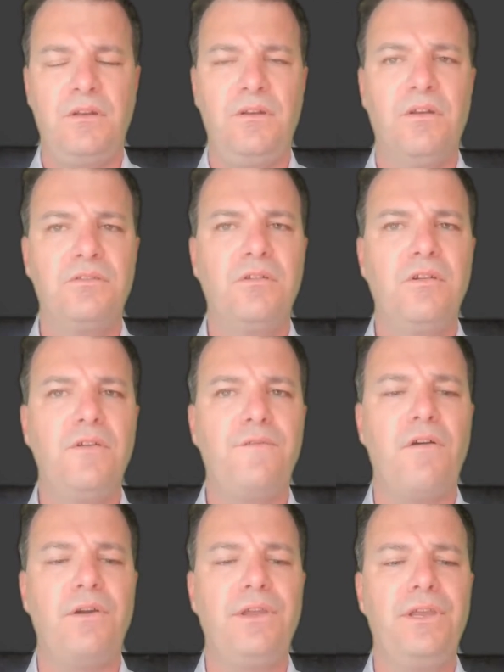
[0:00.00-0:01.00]
not only
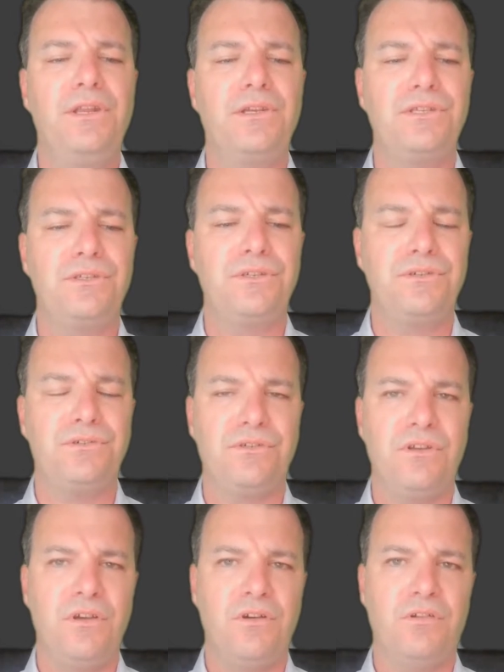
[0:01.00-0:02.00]
of our heat exchangers,
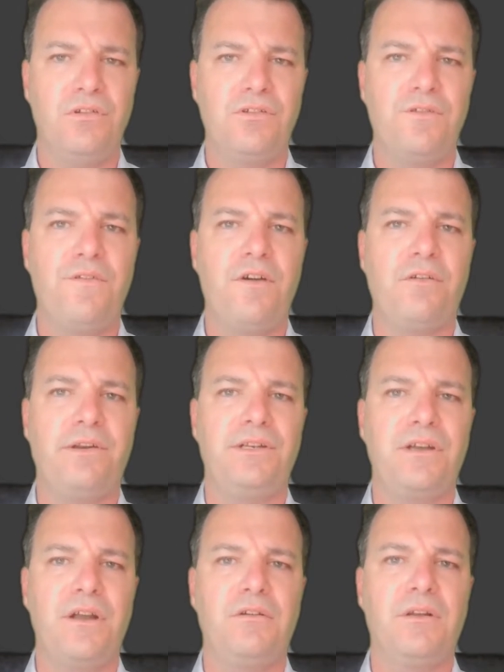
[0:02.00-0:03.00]
also for our
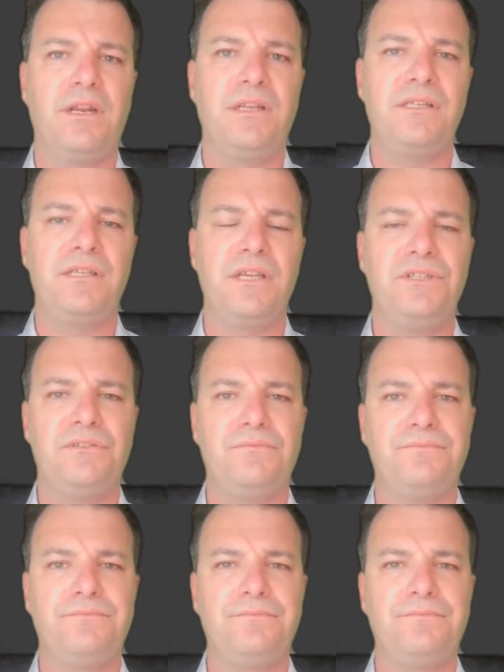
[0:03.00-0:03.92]
entire organization.